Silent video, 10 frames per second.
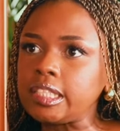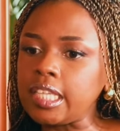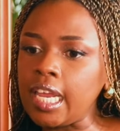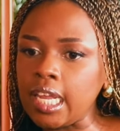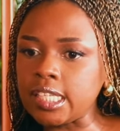
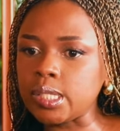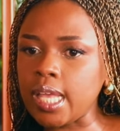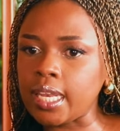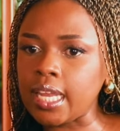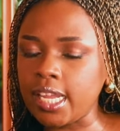Tell us
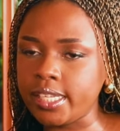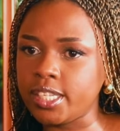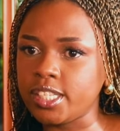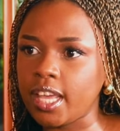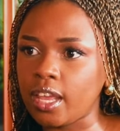an
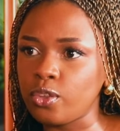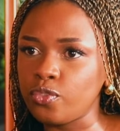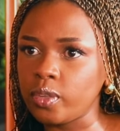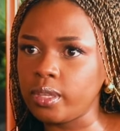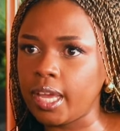artist that you
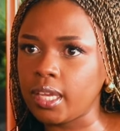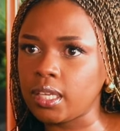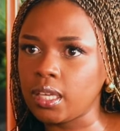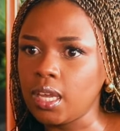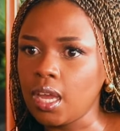feel like
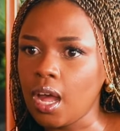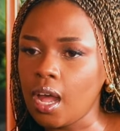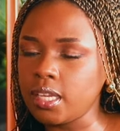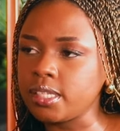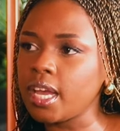
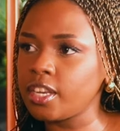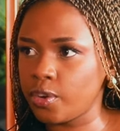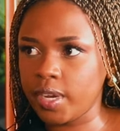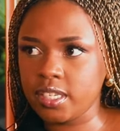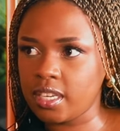is
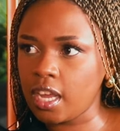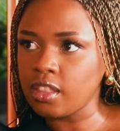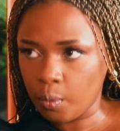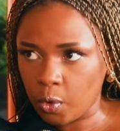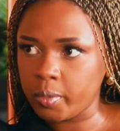underrated at
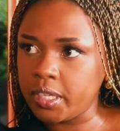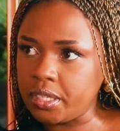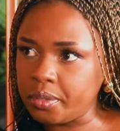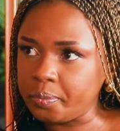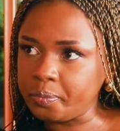the moment.